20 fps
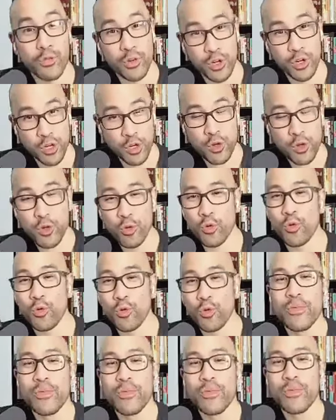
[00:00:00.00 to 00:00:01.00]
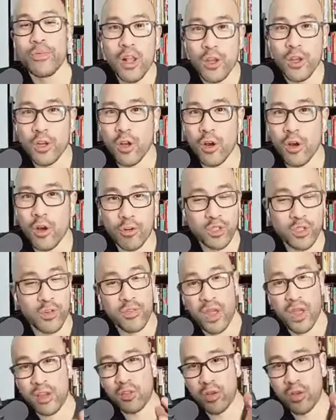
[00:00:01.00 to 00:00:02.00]
you, First off, thanks.
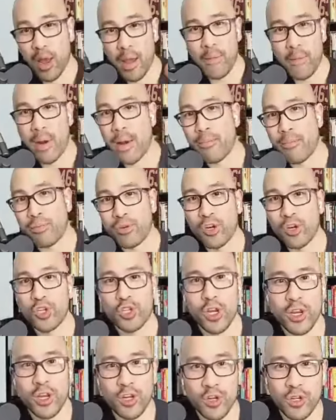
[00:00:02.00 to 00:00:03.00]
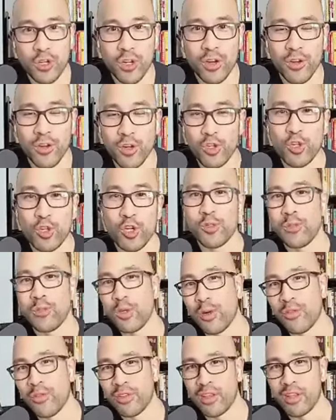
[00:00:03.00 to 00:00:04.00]
I appreciate, you choose me over the
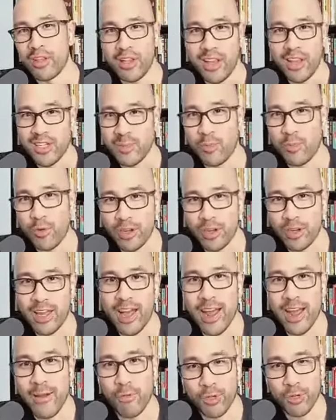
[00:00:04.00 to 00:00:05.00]
lazy boy guy, which is